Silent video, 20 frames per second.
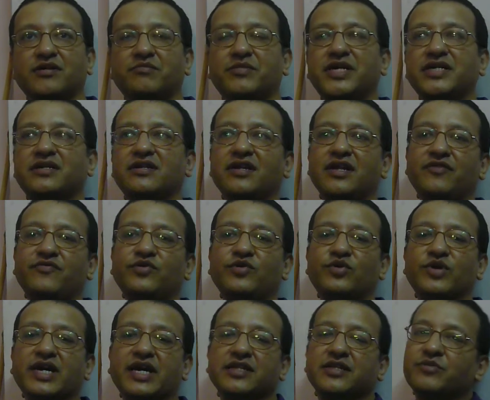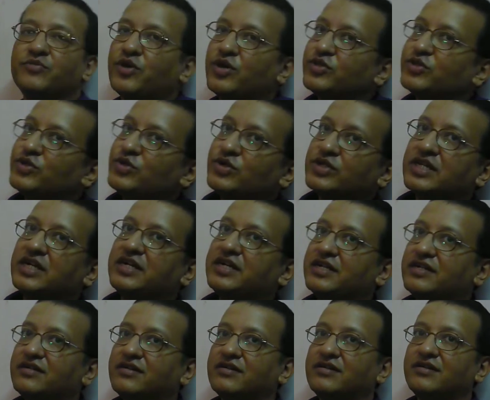But if you look at the Bhadralok, they
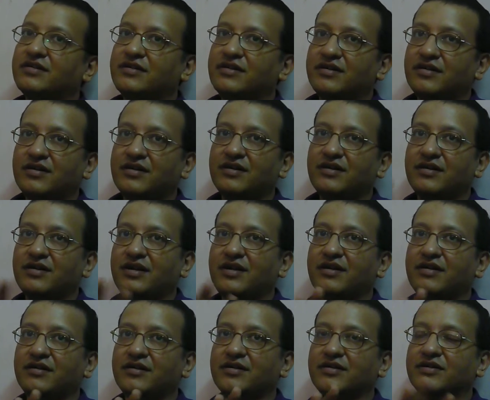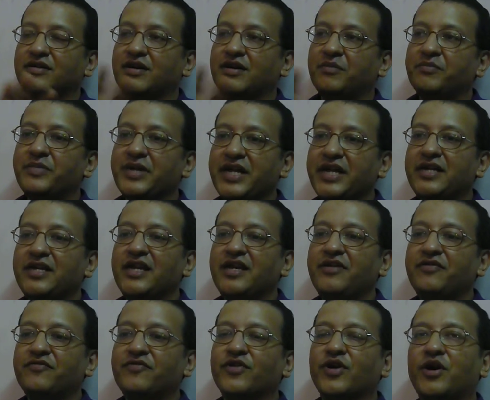are
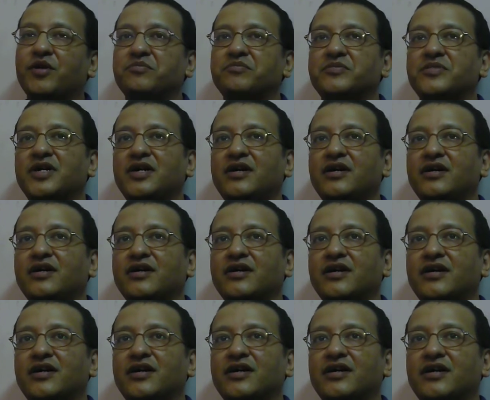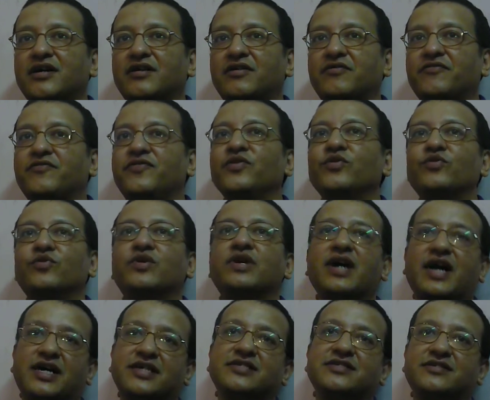completely from a few
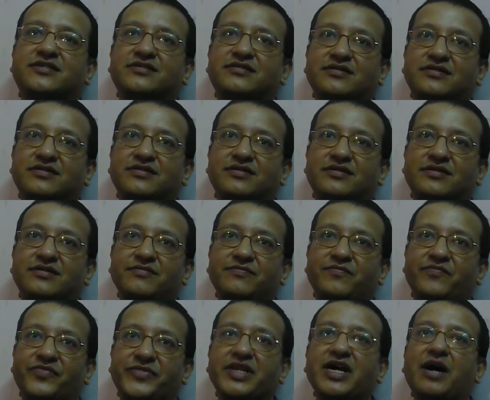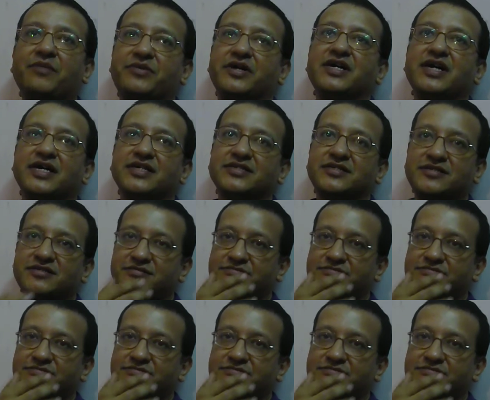castes, the upper caste.